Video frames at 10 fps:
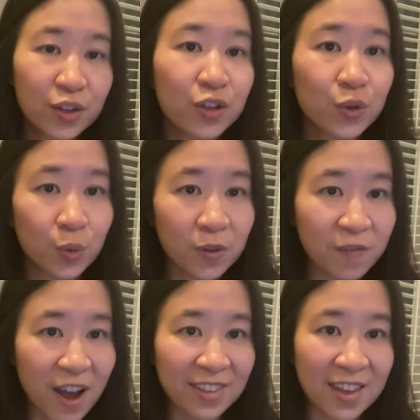You will
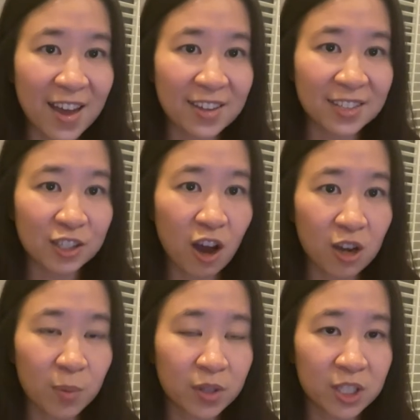find that as I talk
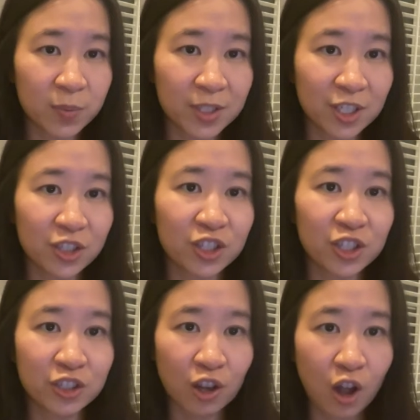about these positions,
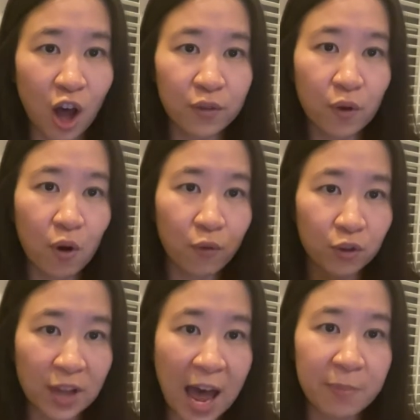there's a lot of
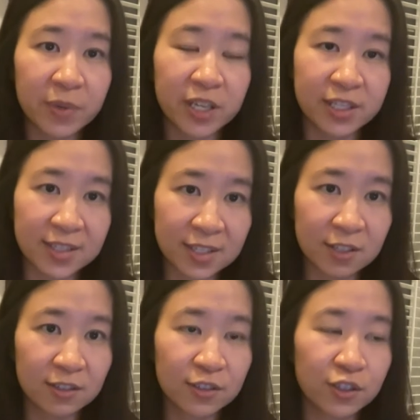overlap in the
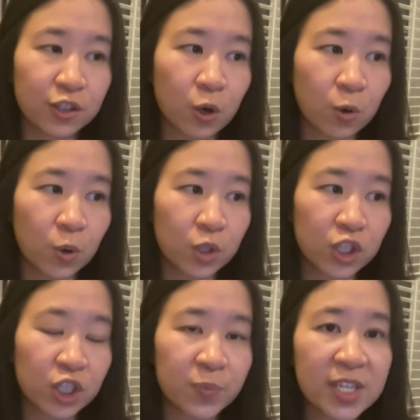skills. So
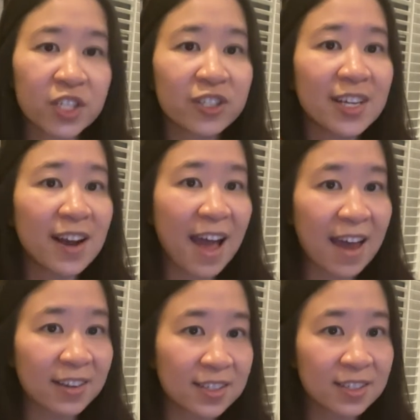just because you're a data
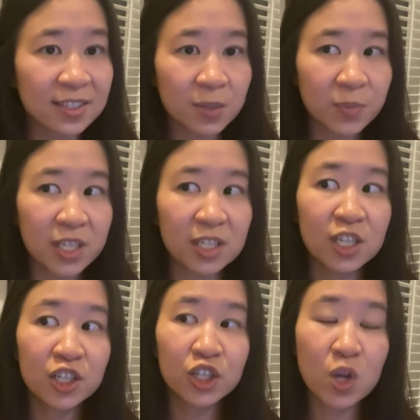analyst doesn't mean
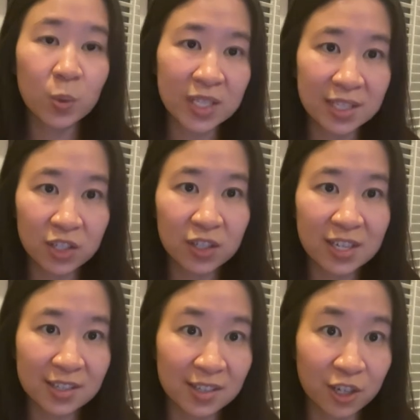you don't need to
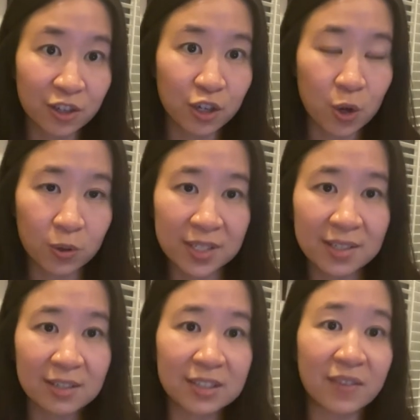necessarily know the
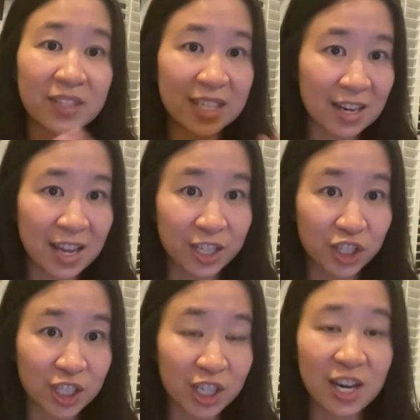skills of a data
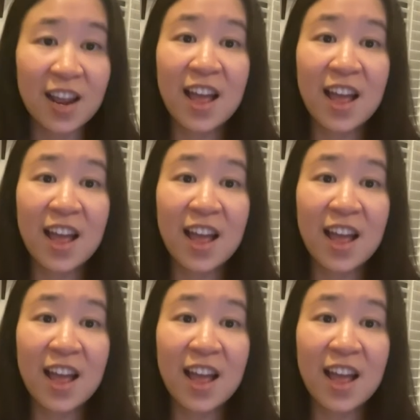engineer.